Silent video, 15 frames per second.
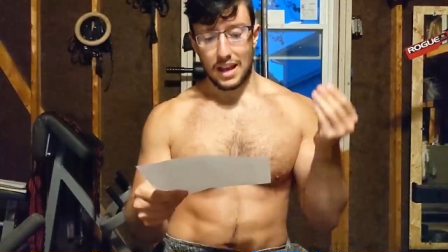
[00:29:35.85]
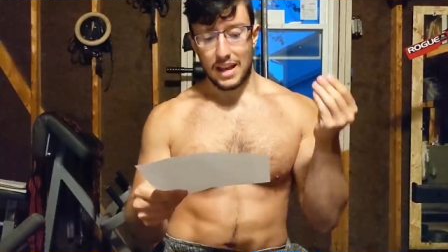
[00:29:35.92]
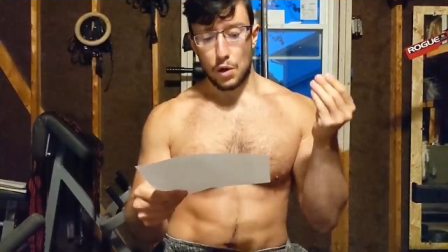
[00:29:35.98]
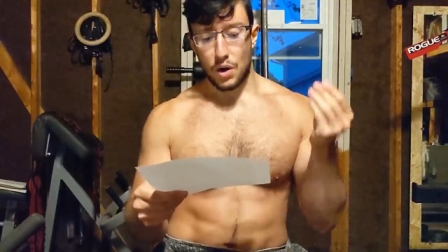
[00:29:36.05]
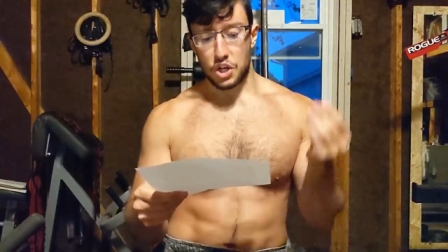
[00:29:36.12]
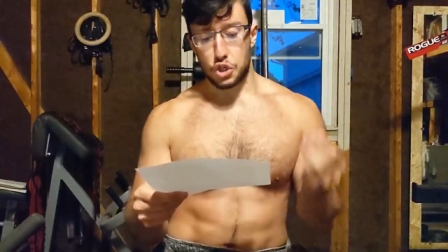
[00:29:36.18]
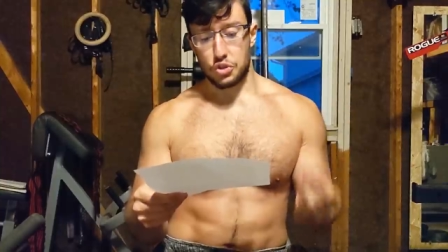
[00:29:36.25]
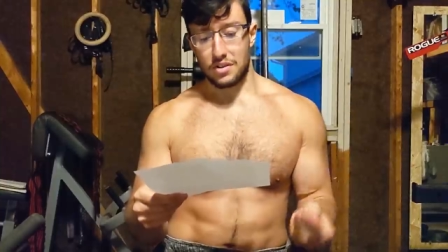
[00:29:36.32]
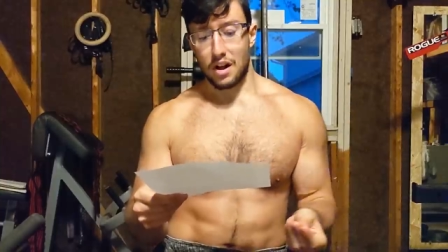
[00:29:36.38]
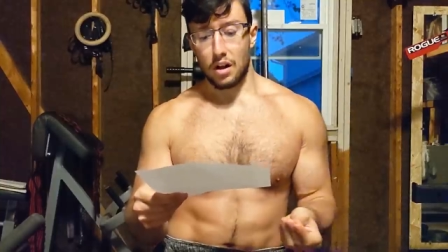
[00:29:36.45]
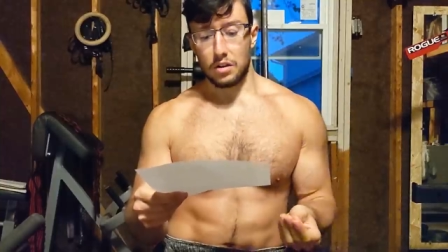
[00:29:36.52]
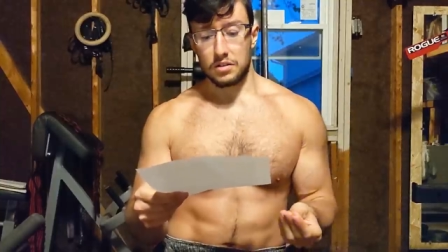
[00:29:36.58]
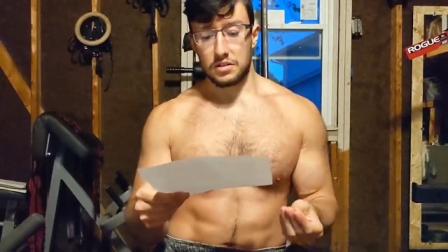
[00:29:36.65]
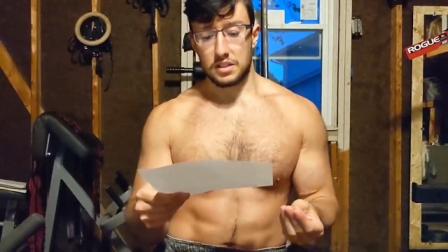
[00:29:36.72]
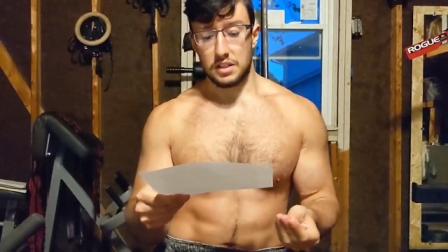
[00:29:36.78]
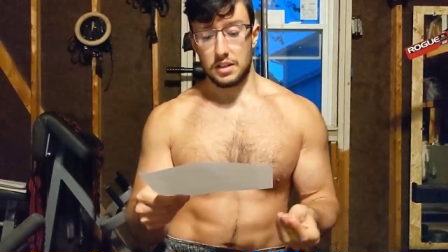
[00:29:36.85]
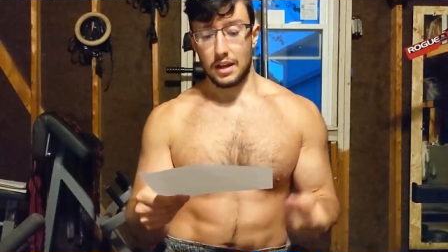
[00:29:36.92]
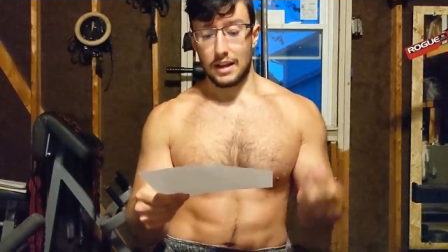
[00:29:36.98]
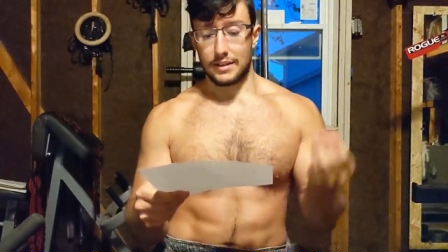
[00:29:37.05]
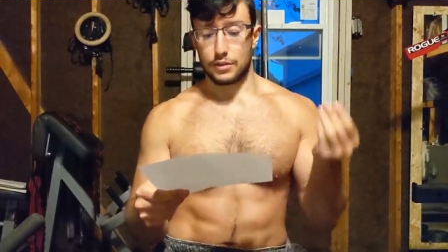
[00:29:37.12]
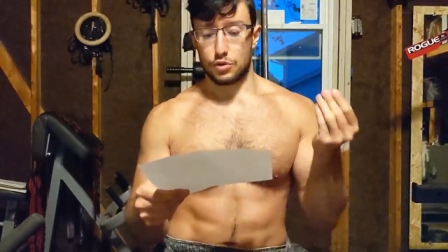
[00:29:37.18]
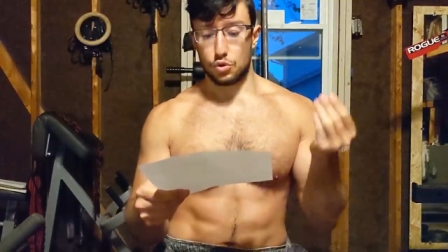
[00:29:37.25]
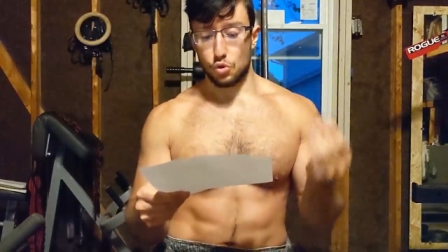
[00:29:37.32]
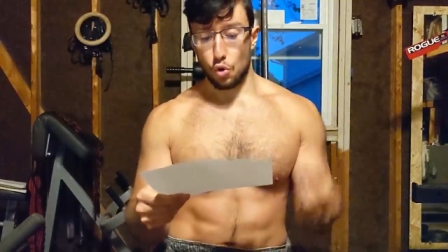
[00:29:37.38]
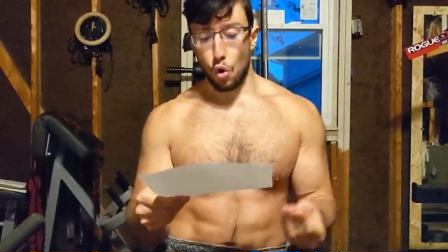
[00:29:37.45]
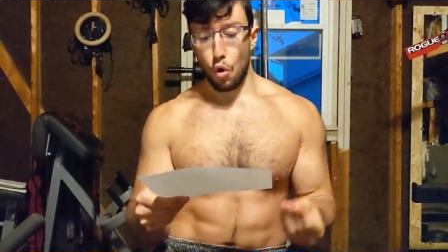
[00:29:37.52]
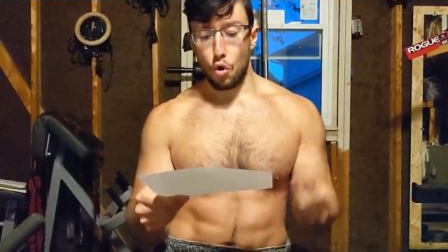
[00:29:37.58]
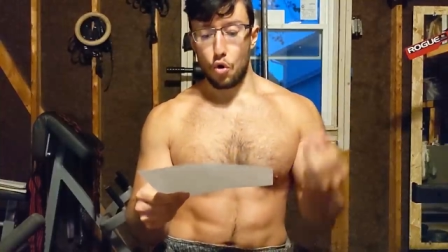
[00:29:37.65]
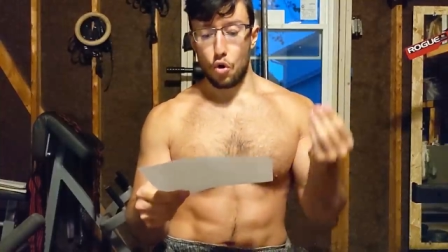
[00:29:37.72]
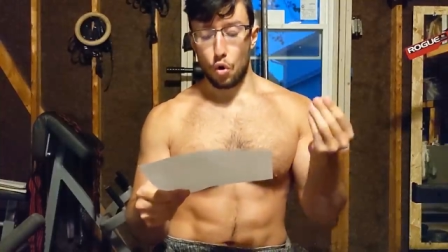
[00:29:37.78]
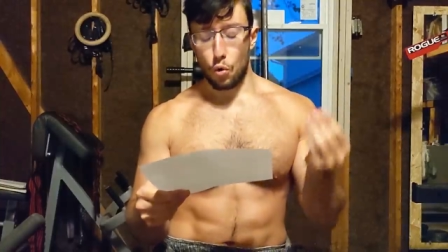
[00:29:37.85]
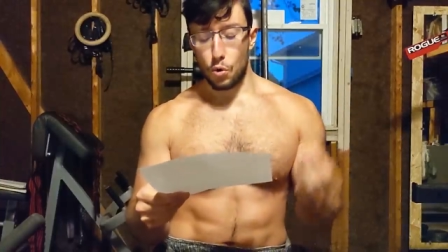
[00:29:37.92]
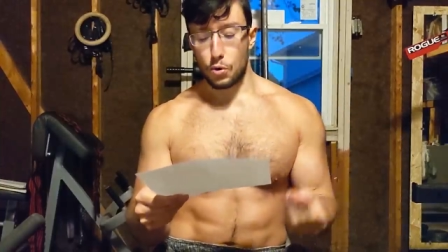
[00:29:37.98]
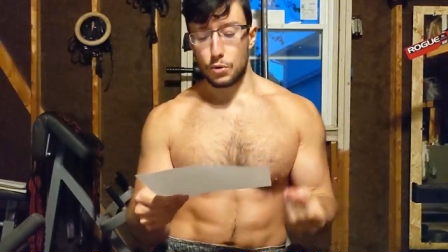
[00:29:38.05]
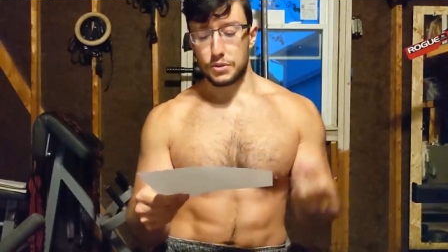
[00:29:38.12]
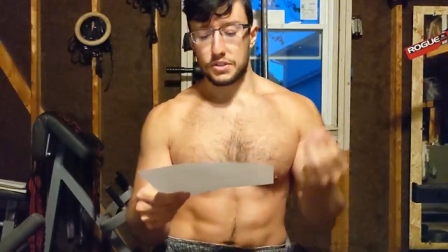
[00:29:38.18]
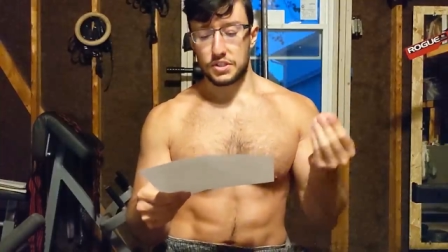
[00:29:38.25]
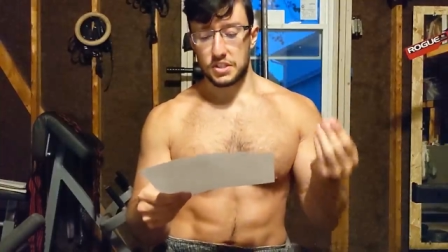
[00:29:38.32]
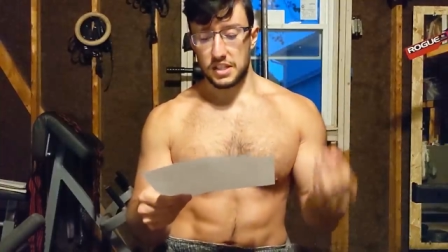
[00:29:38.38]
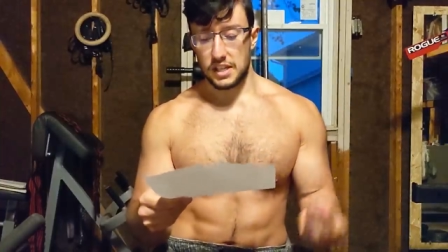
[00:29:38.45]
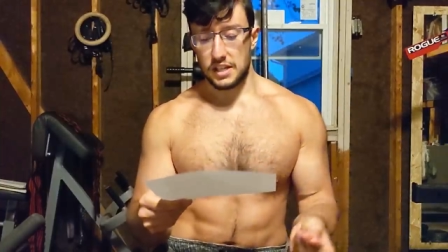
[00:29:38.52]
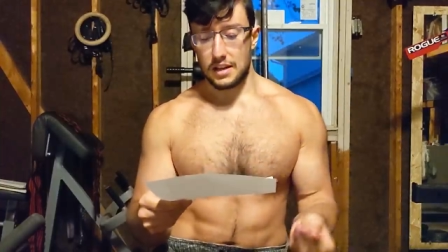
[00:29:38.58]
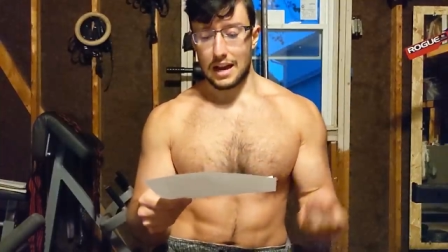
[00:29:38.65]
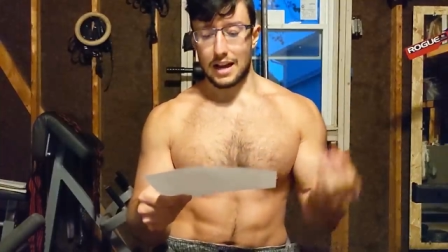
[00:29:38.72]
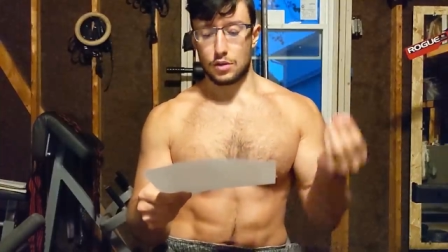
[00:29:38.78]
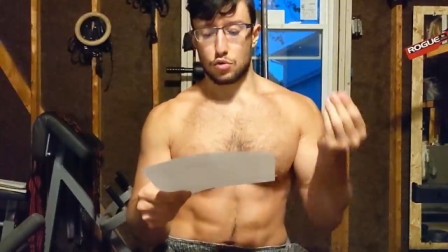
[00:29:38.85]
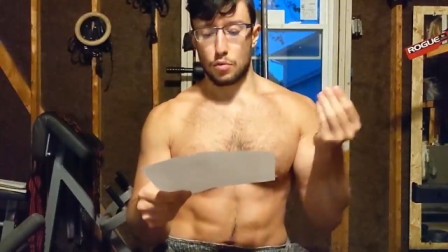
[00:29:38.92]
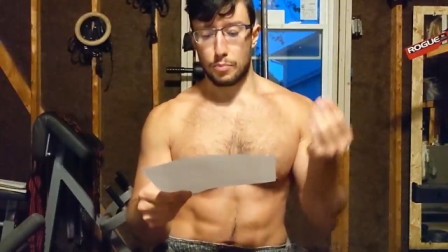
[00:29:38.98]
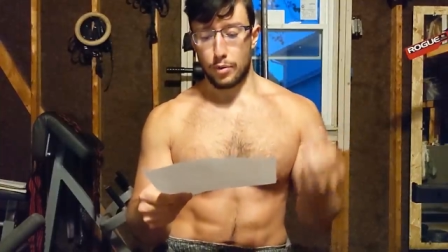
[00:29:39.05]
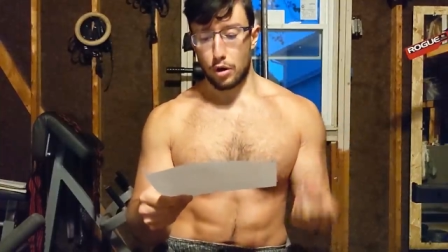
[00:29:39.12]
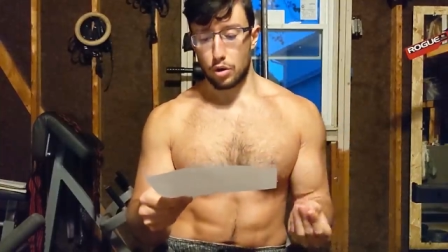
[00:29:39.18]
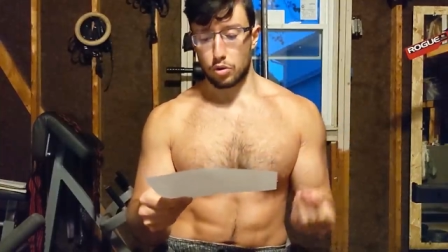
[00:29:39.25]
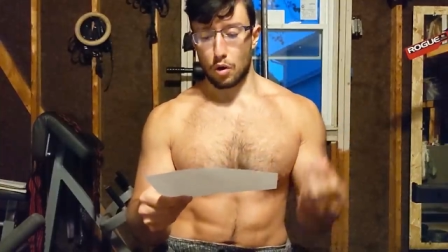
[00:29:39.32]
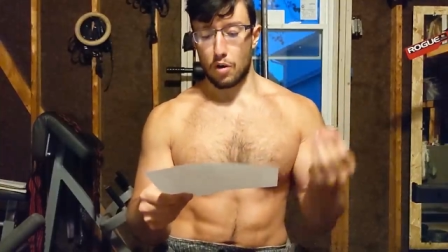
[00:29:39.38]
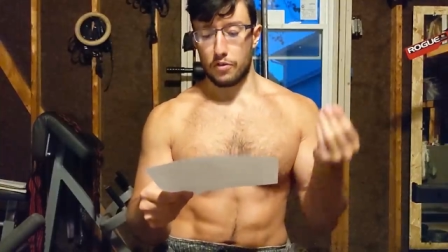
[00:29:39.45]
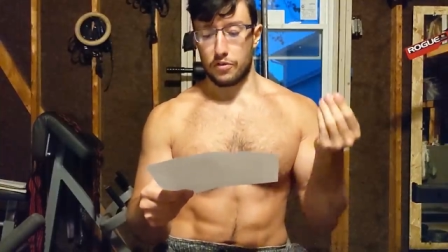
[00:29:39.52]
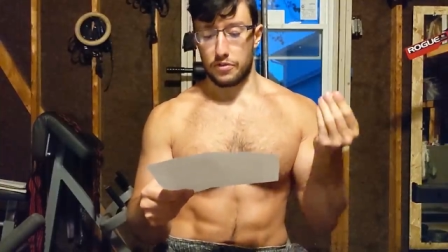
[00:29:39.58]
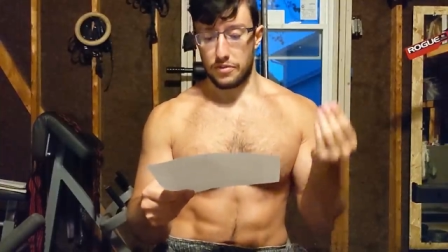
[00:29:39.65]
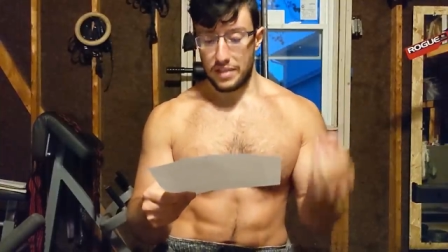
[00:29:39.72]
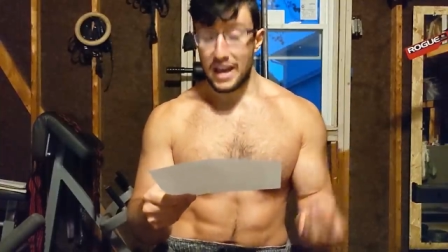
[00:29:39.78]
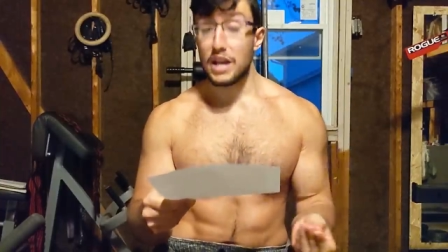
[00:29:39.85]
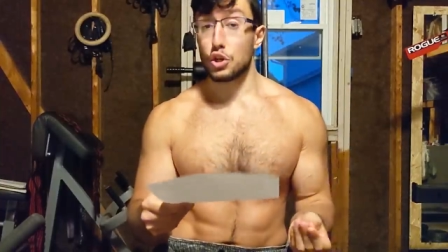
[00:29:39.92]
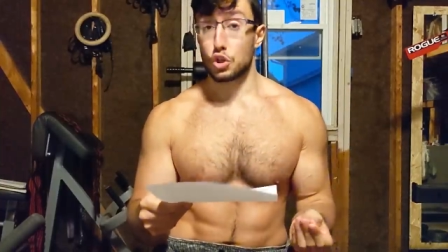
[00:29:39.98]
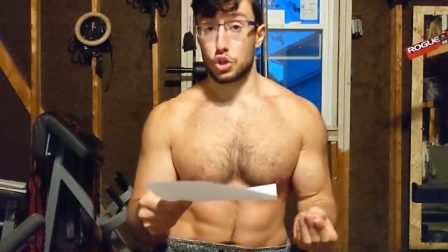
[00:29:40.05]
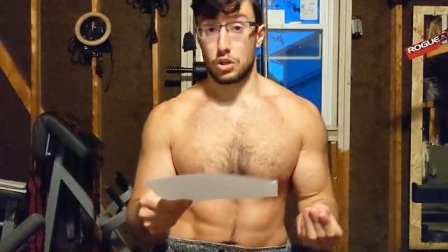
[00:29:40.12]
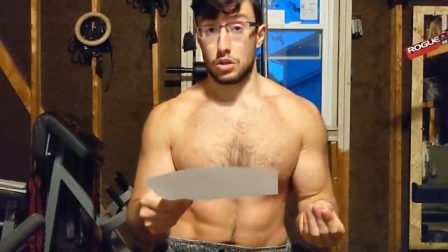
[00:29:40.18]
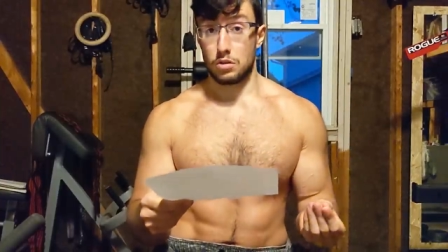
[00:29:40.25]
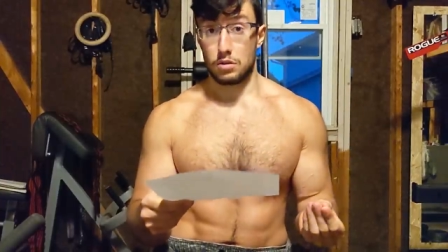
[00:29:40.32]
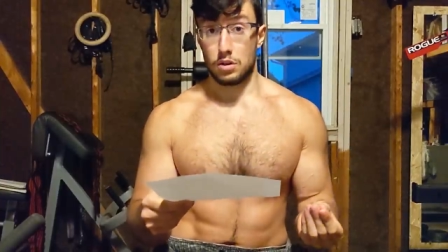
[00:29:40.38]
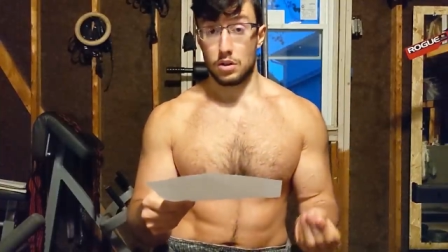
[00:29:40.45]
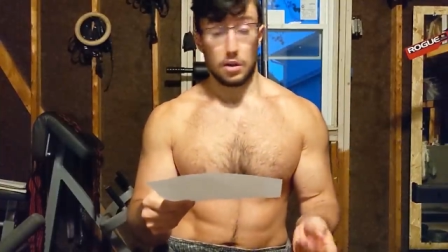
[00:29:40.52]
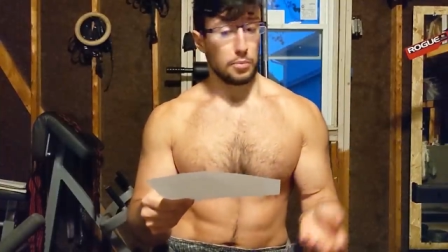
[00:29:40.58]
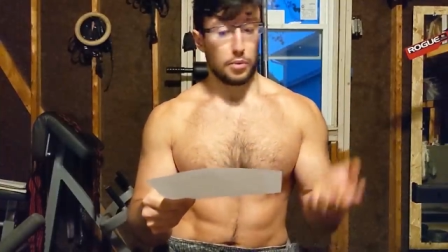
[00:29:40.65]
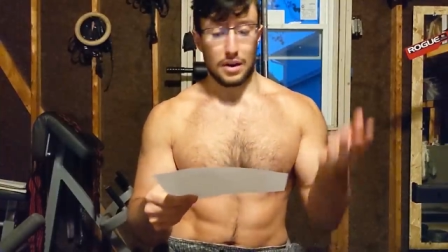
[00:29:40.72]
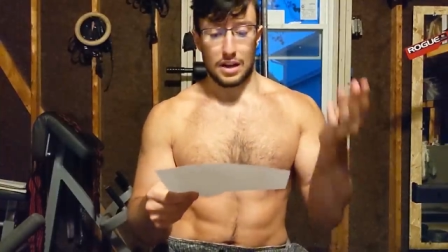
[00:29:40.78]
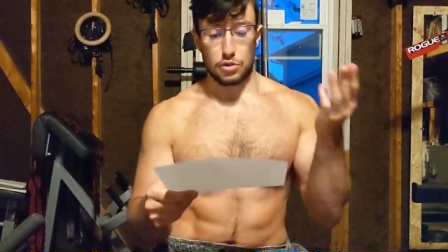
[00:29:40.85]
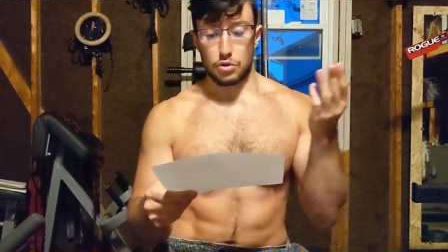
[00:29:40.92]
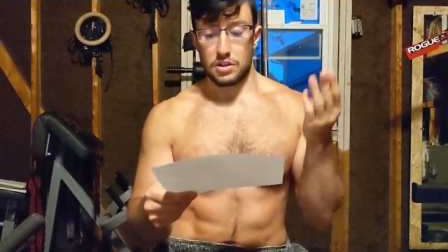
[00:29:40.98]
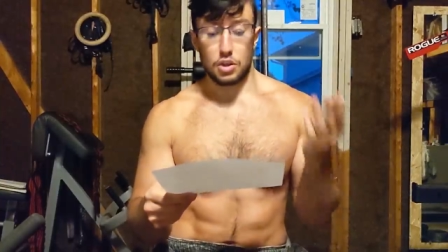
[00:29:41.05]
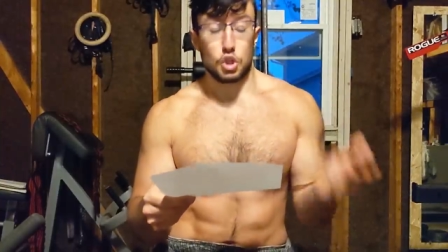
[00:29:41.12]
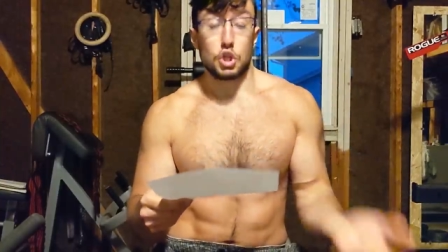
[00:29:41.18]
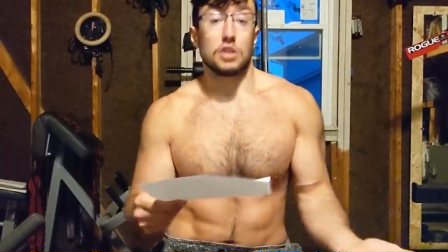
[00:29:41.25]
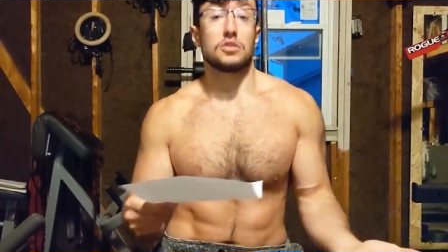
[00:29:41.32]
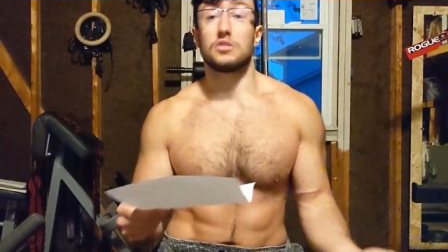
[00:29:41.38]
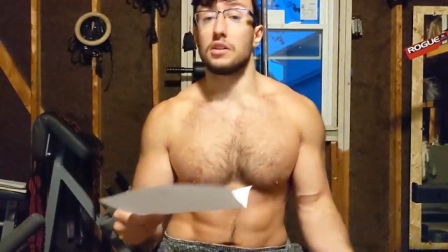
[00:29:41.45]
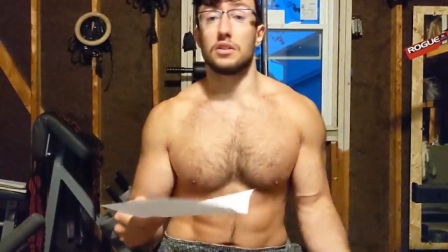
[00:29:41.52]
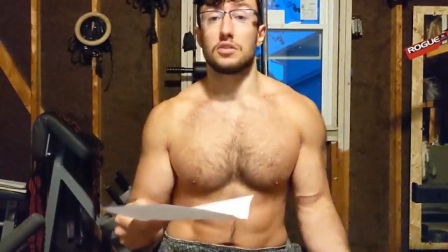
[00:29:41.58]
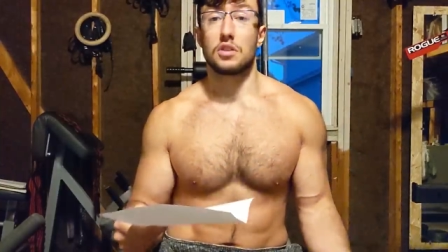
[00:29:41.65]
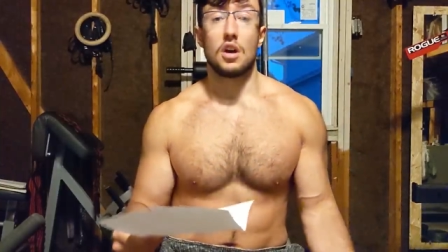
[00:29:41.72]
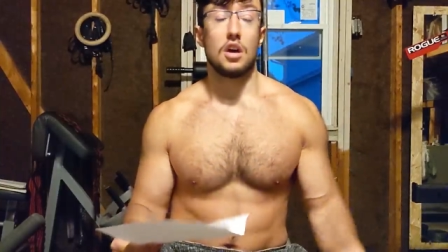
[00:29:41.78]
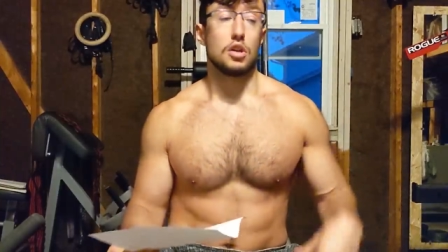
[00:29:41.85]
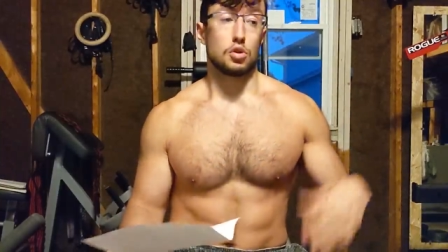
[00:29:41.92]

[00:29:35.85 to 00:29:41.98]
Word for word: irrationality is no longer seen as a part of nature, but as an injustice.